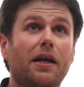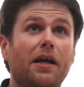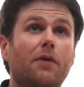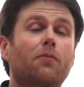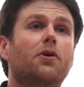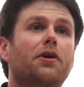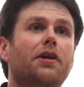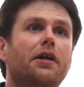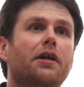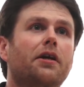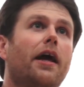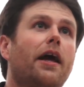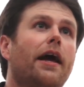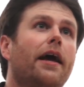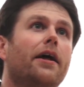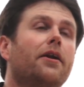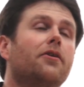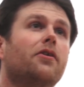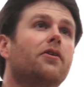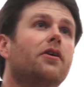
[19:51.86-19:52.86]
networking
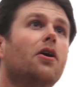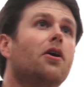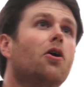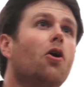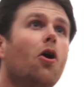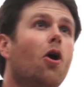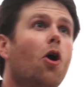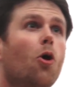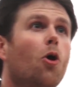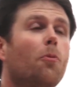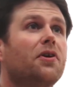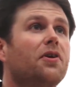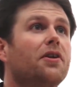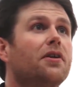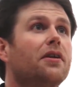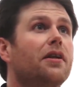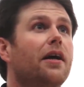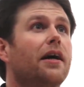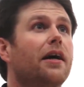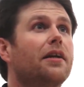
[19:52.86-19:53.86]
and
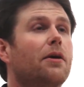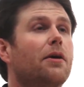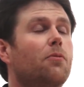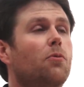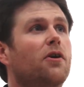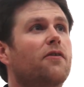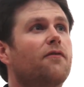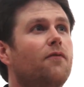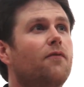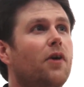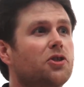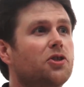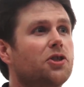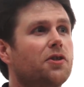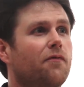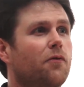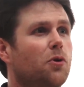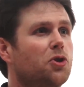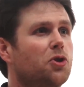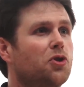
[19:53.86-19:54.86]
open network
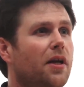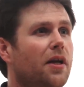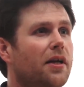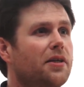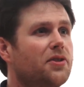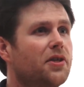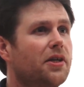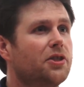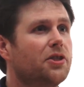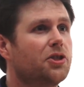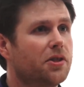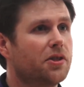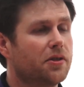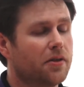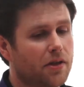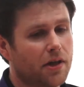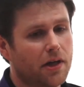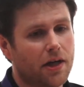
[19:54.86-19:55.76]
function virtualization.